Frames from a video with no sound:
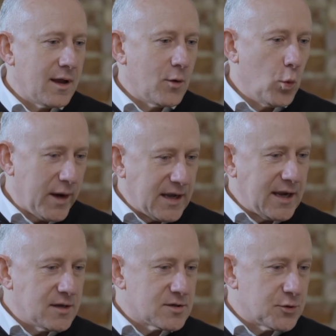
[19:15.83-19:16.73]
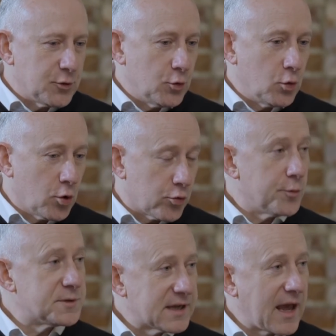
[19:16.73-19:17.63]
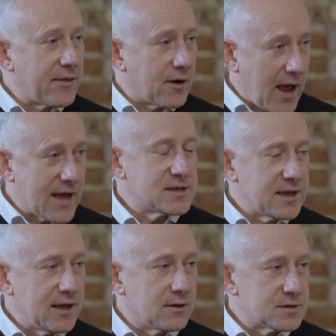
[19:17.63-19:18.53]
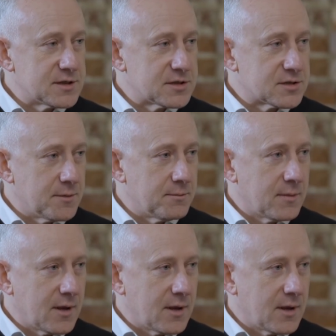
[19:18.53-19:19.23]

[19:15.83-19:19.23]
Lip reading: we need to group together as an ecosystem